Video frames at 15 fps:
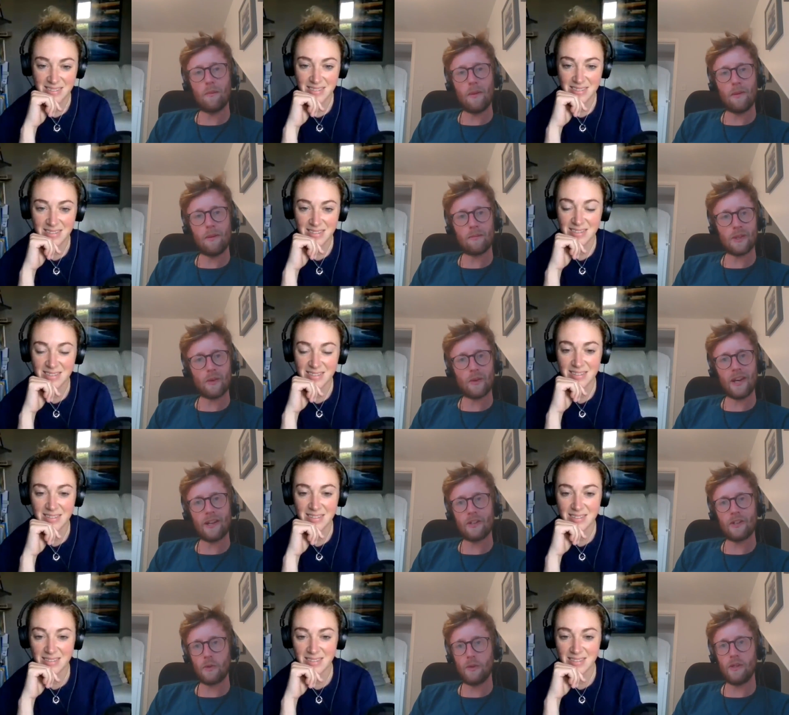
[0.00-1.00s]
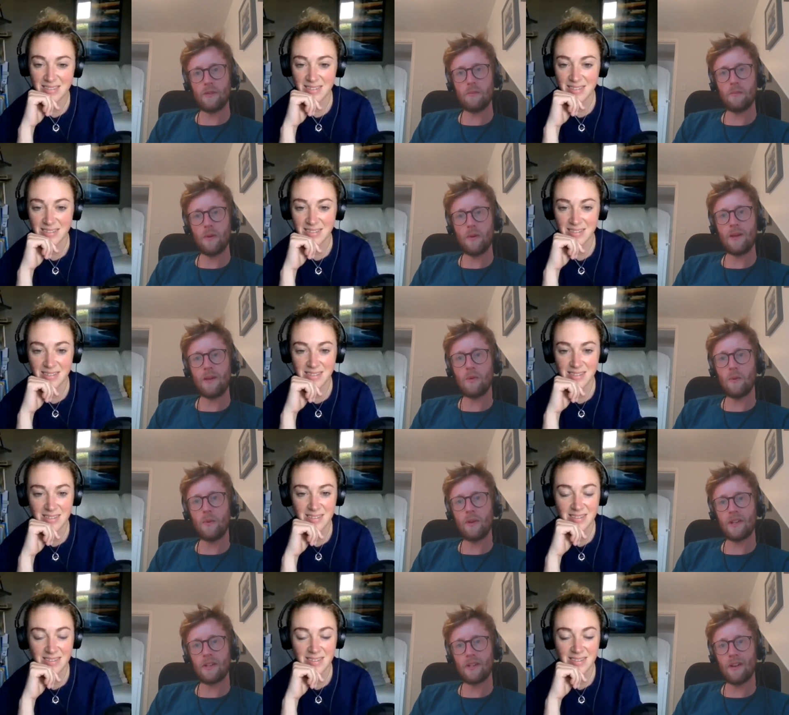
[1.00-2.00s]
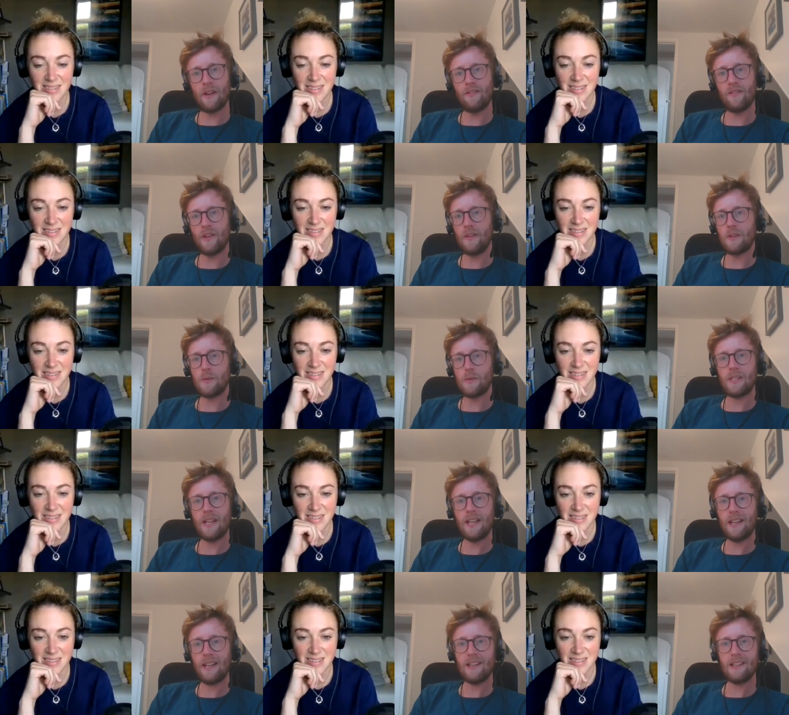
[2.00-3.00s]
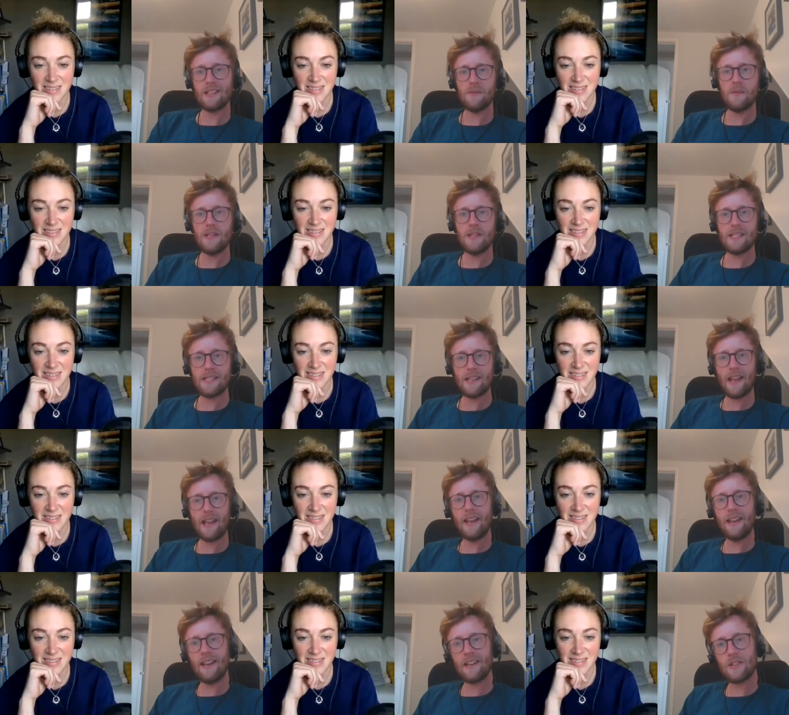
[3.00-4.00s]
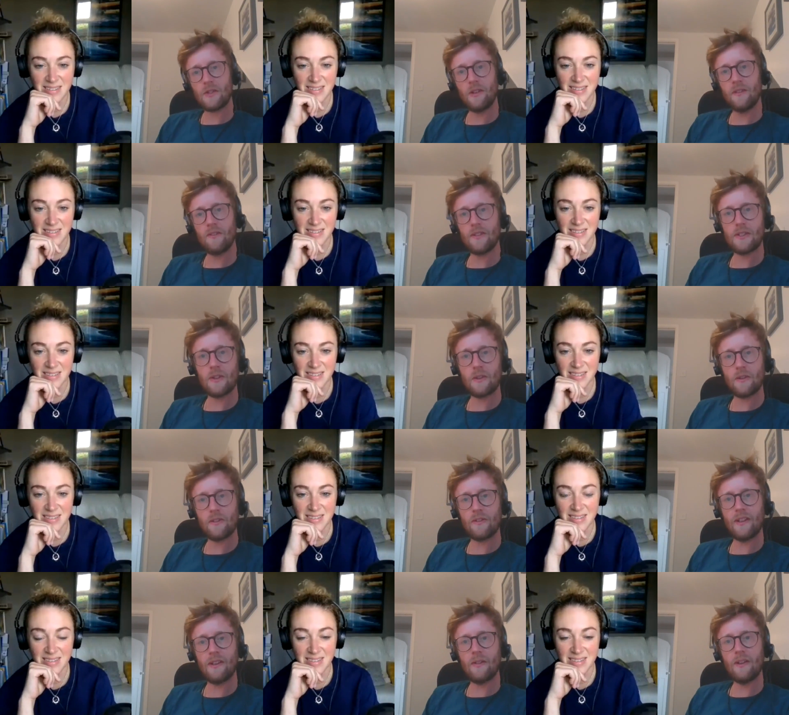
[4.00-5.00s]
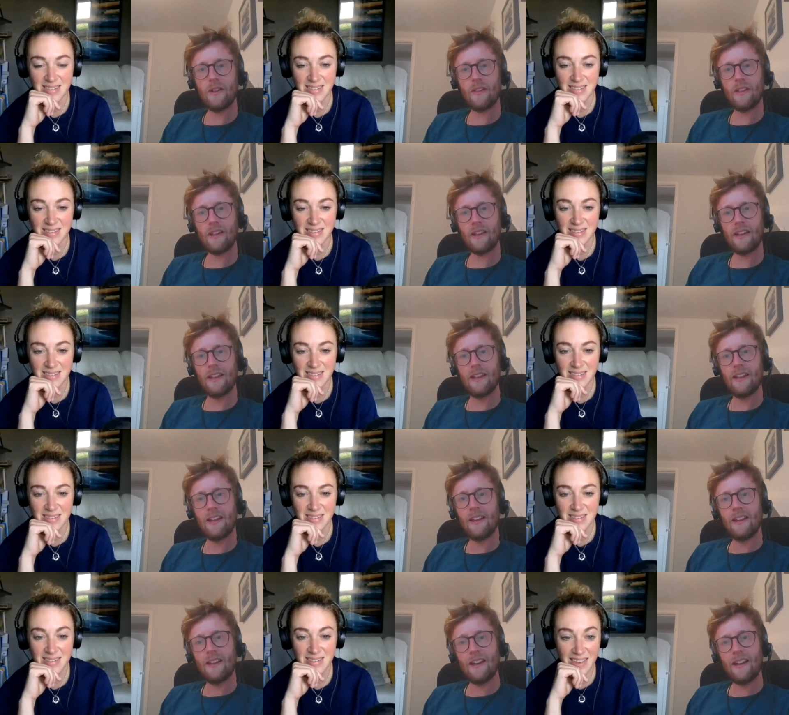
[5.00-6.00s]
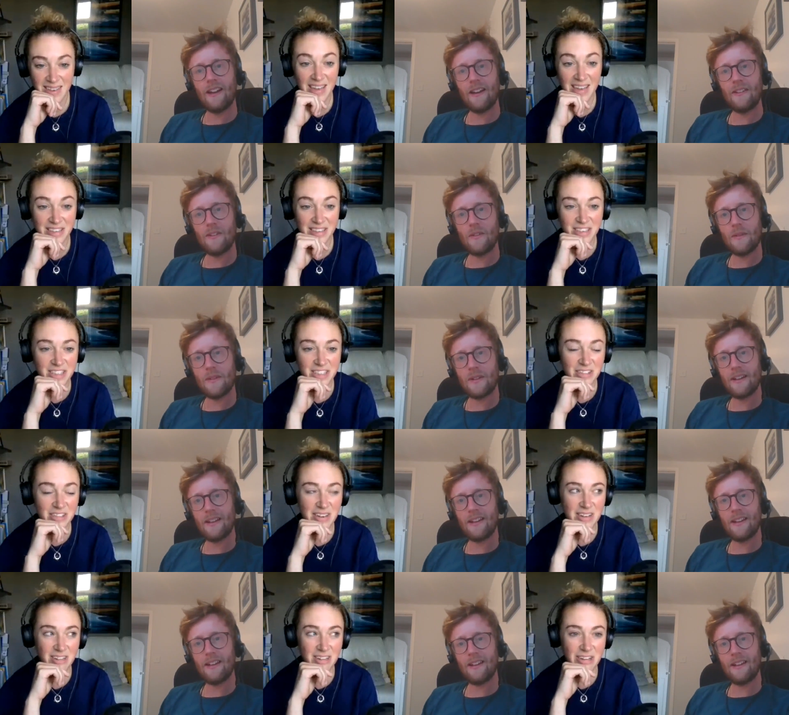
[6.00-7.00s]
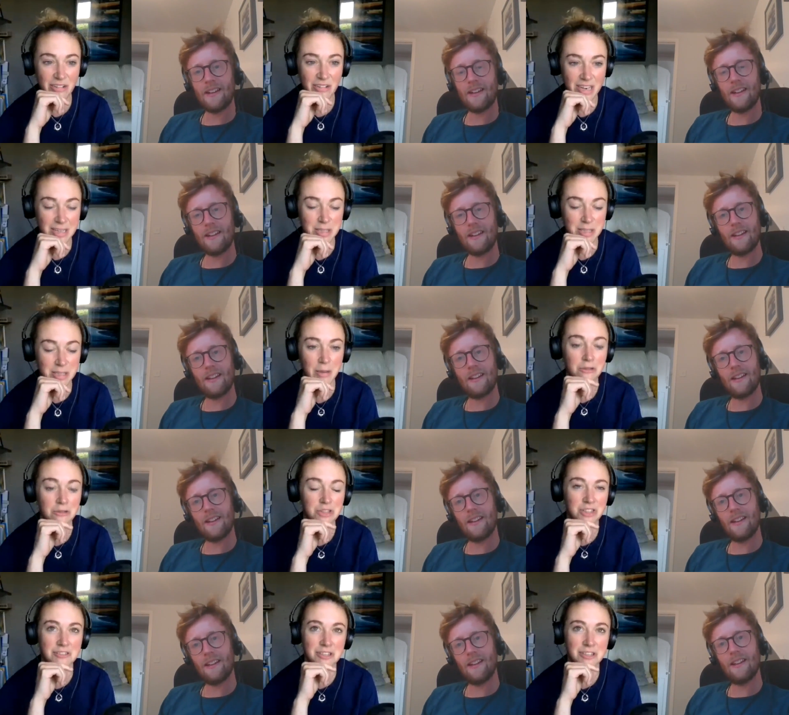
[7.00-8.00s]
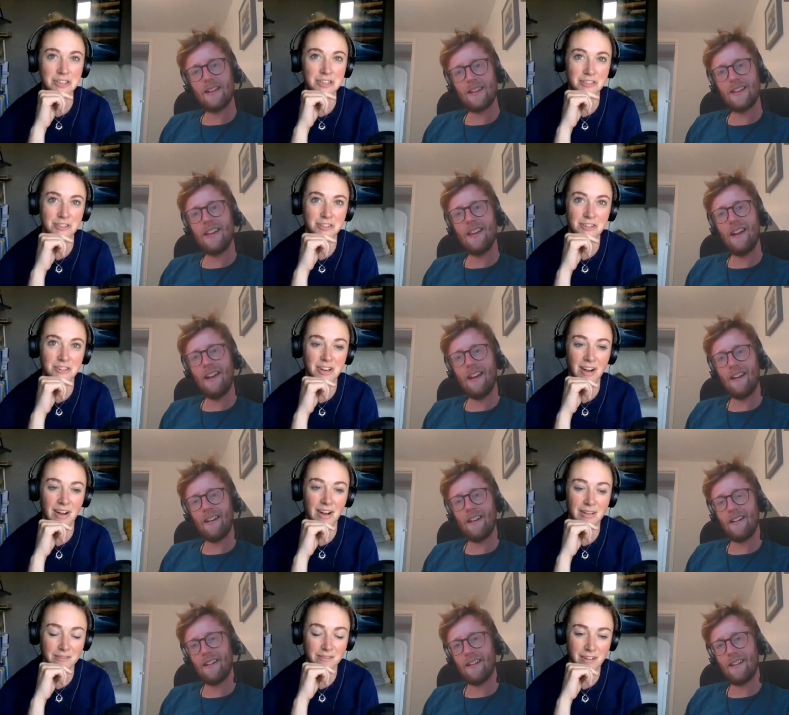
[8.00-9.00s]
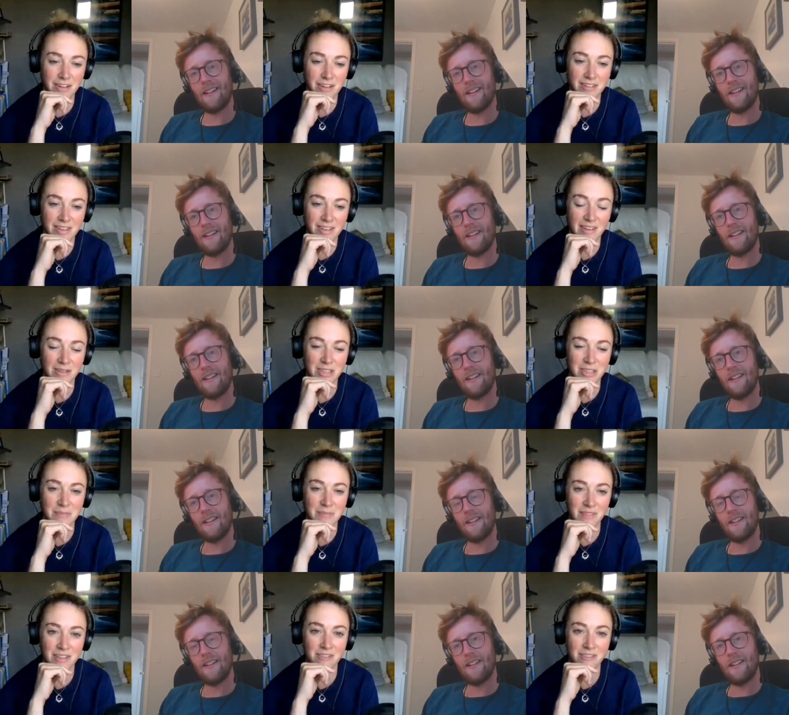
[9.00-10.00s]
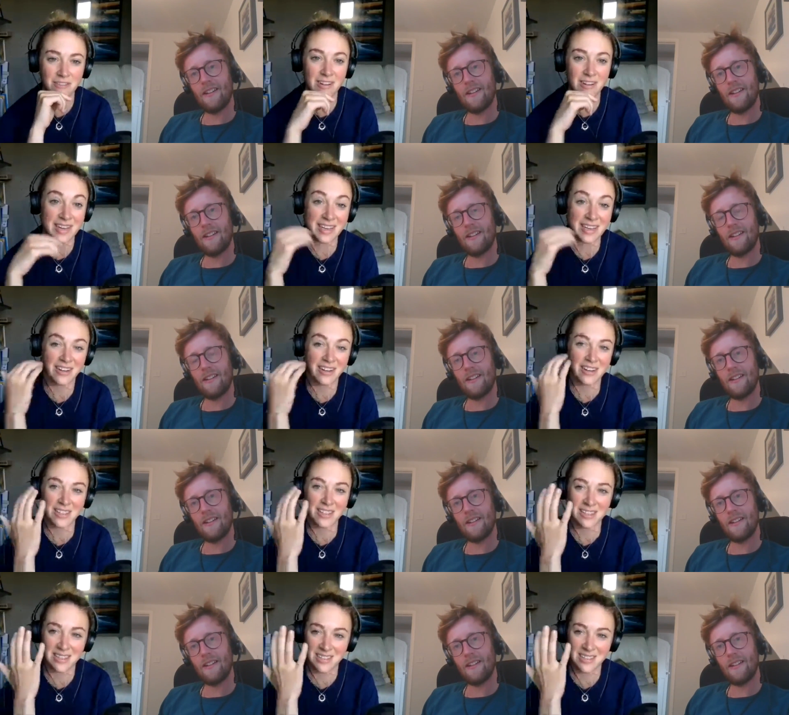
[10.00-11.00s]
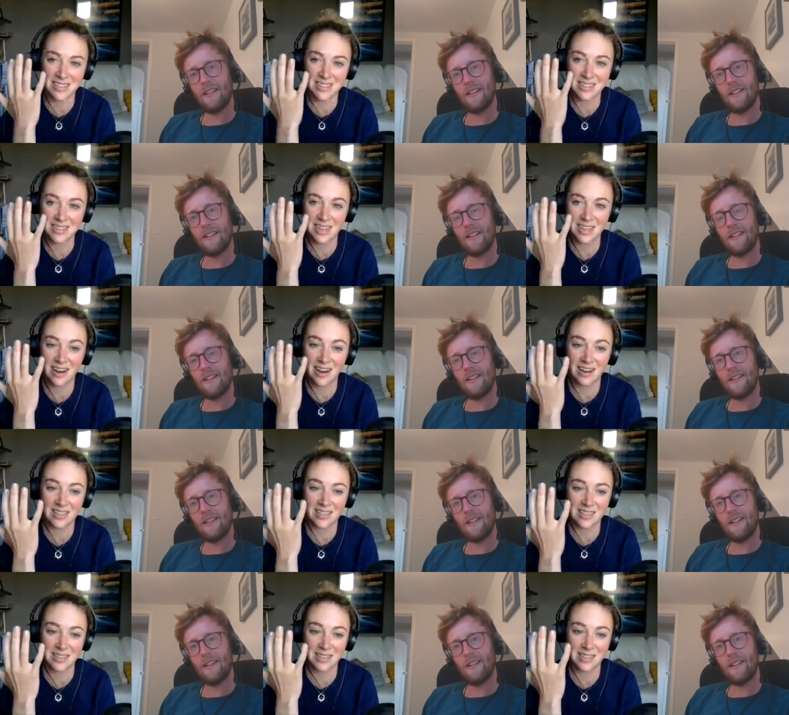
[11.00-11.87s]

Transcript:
Speaker 1: my mum's old Android, but people with good iPhones were taking some insane astrophotography, weren't they?
Speaker 2: Yeah, you could do a little long exposure on your yeah. iPhone, uh, which meant that you really got the, the stars